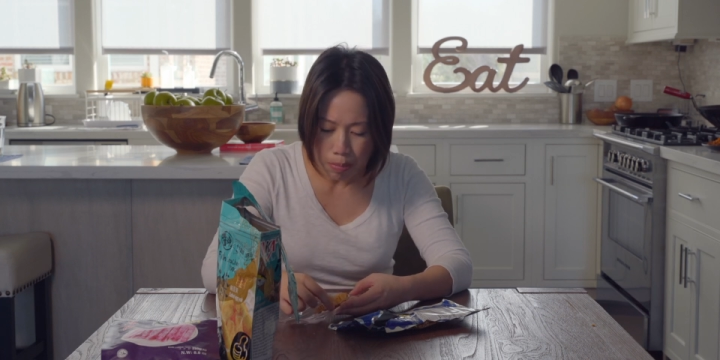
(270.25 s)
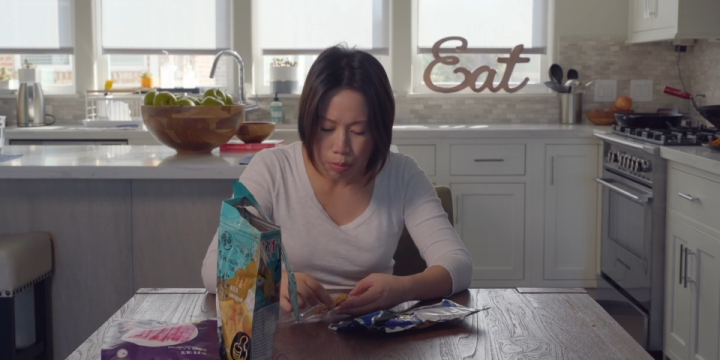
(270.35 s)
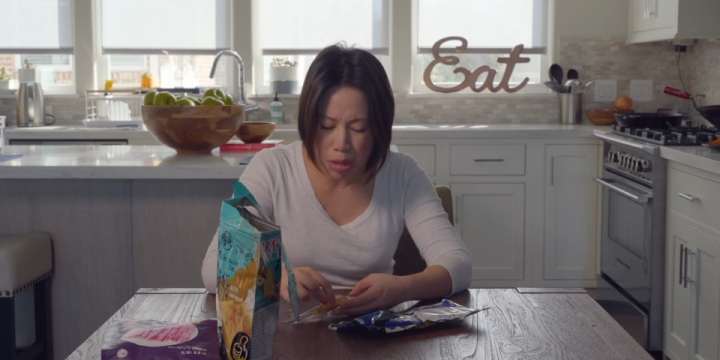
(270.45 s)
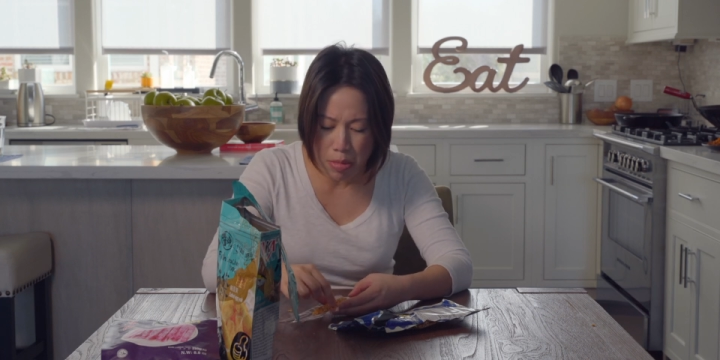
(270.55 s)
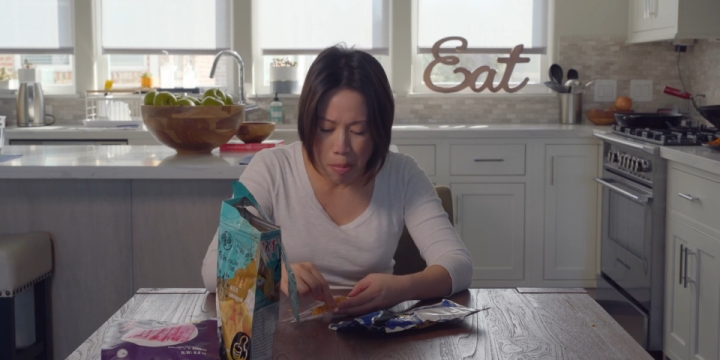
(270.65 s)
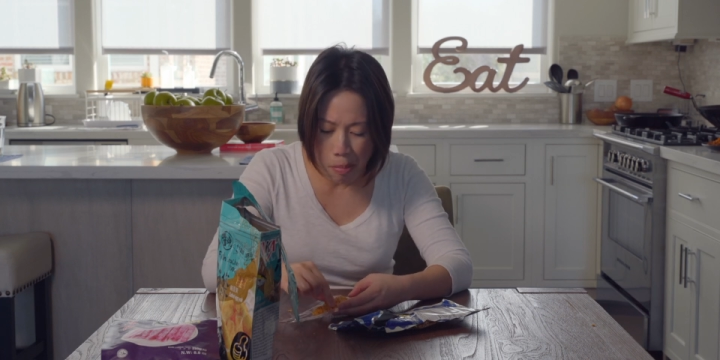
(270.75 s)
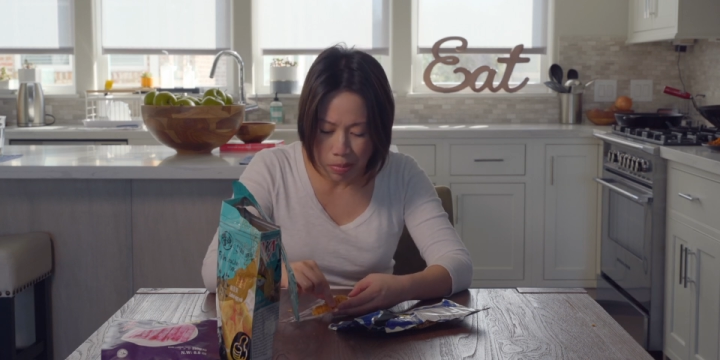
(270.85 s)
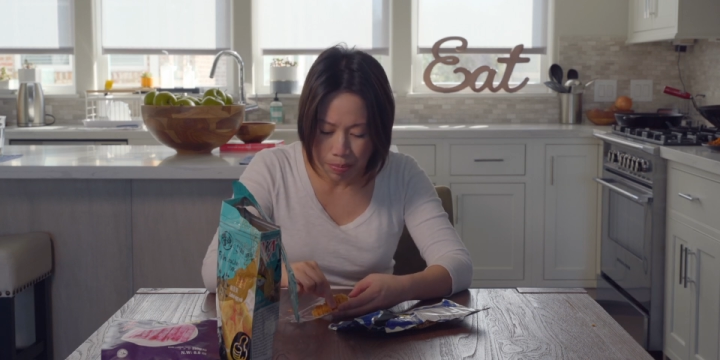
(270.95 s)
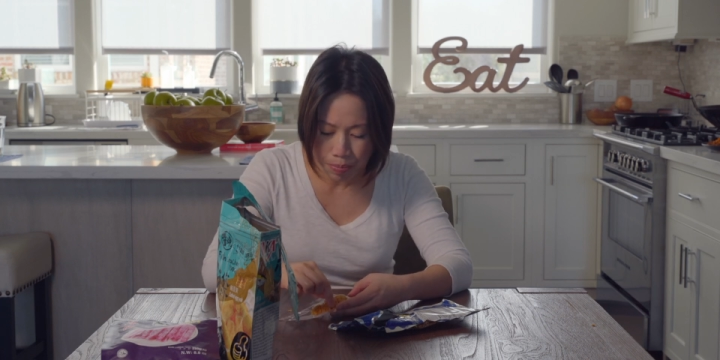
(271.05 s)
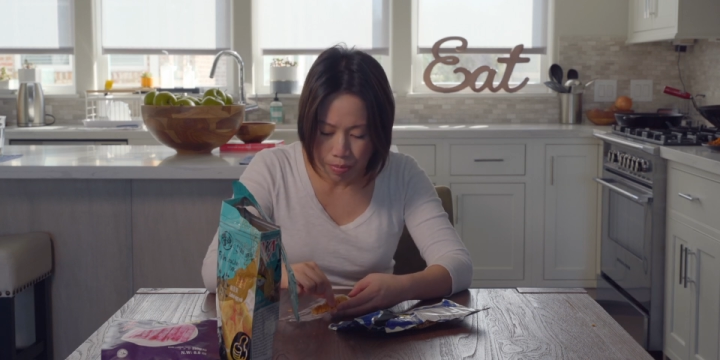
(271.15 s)
Maybe.
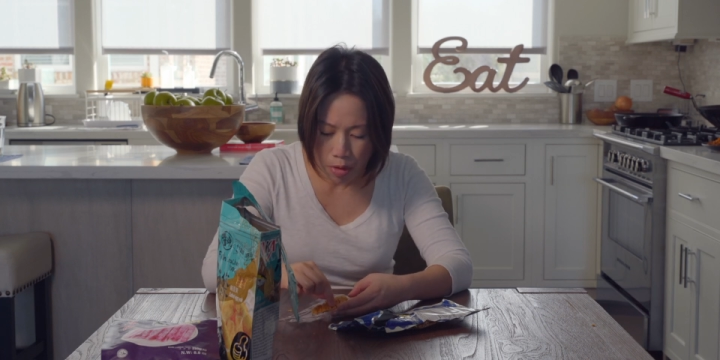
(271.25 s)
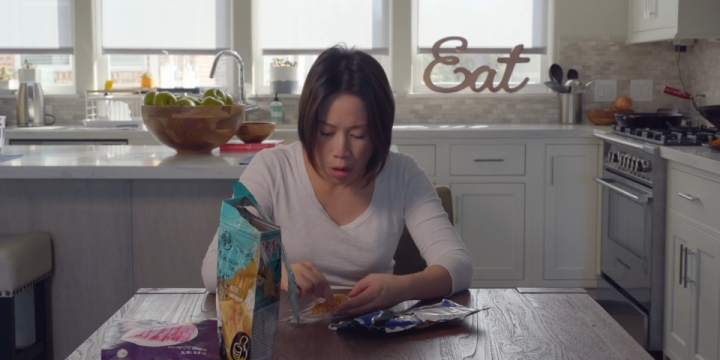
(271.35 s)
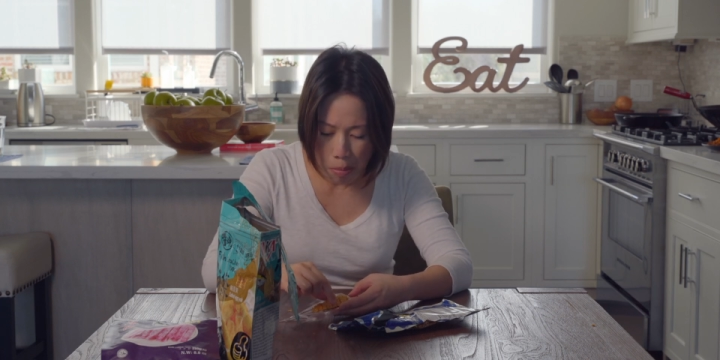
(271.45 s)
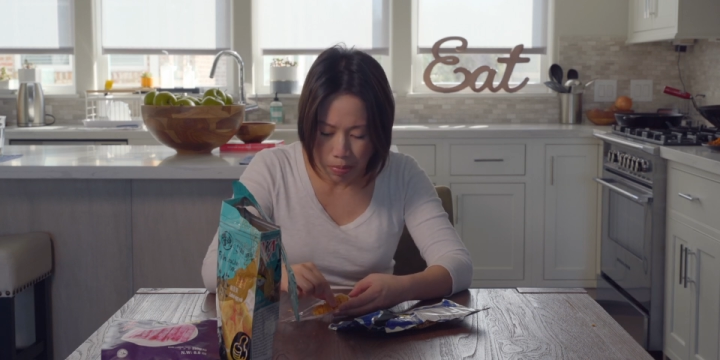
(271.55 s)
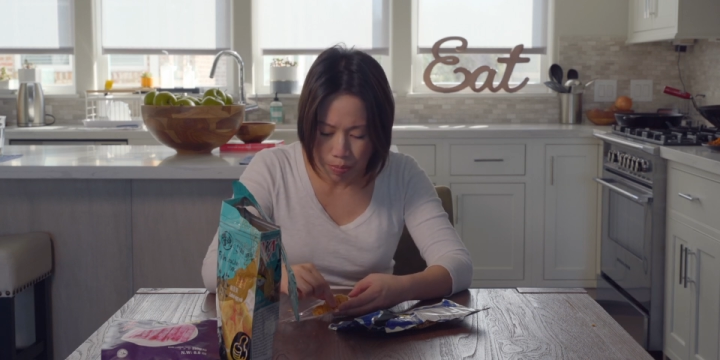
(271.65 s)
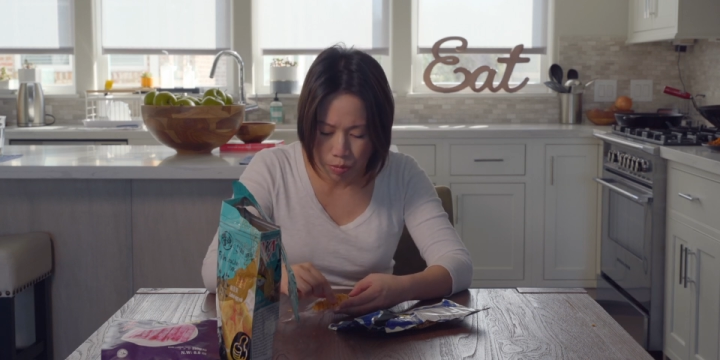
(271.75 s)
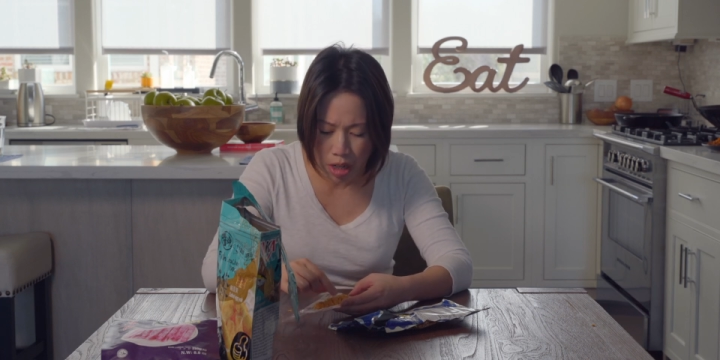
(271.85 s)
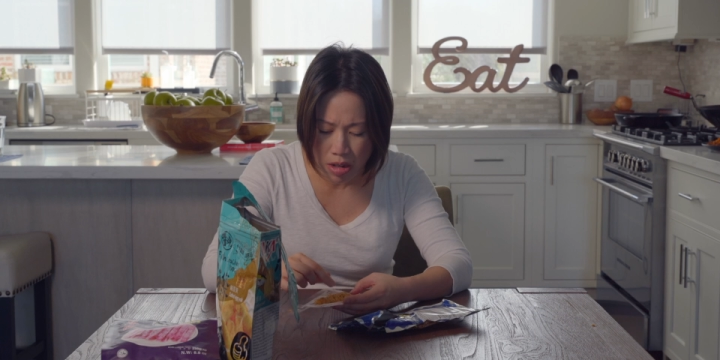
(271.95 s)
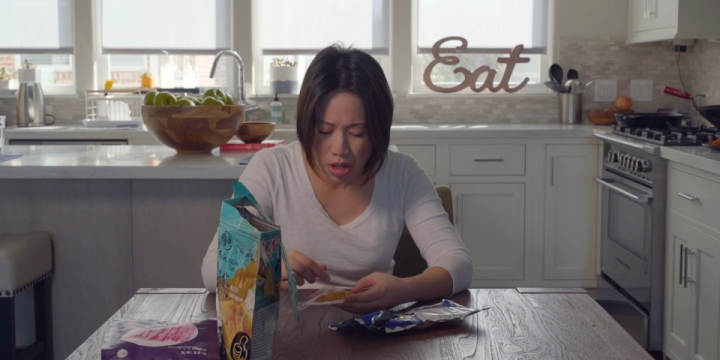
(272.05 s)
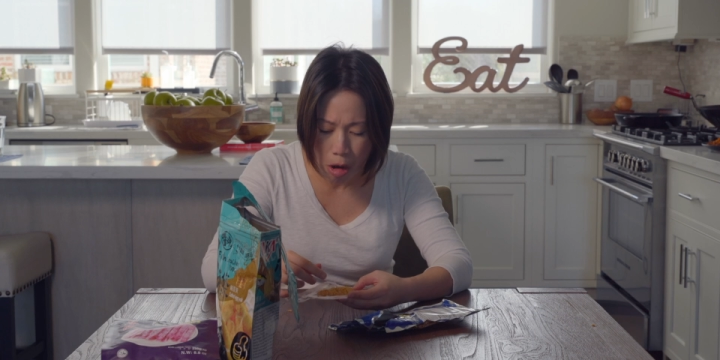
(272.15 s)
I
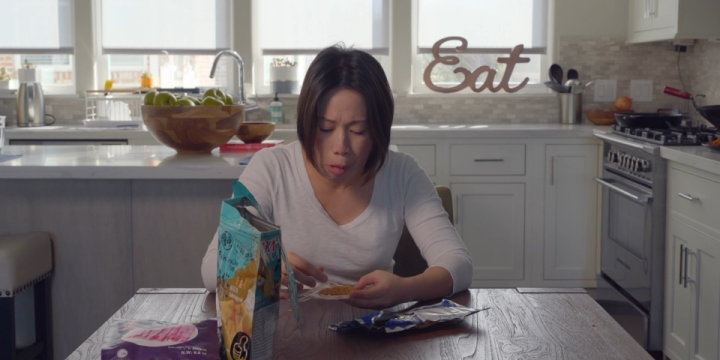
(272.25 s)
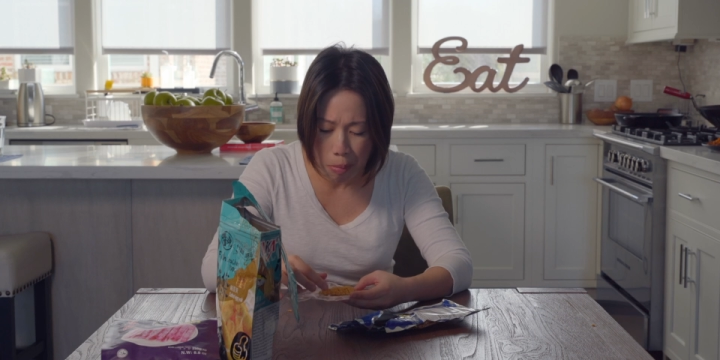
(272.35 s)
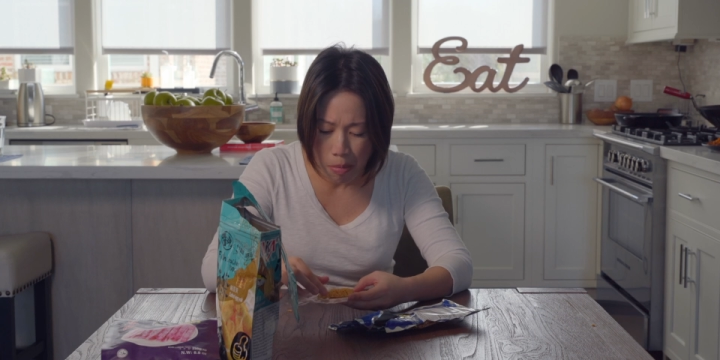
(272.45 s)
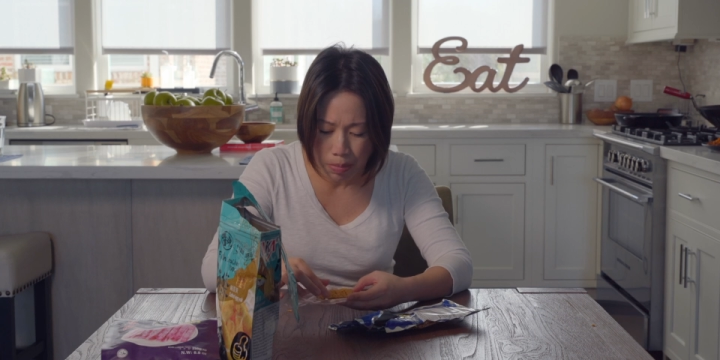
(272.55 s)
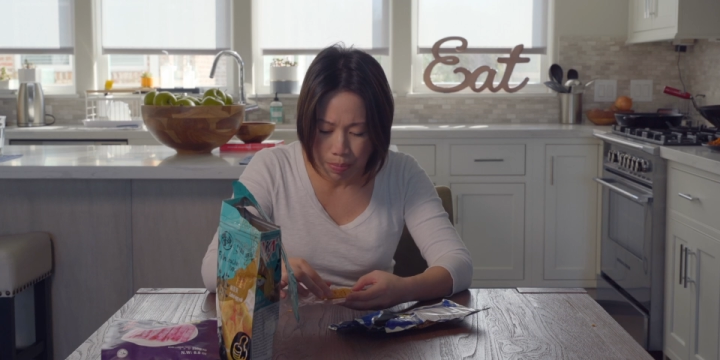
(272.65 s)
can't tell.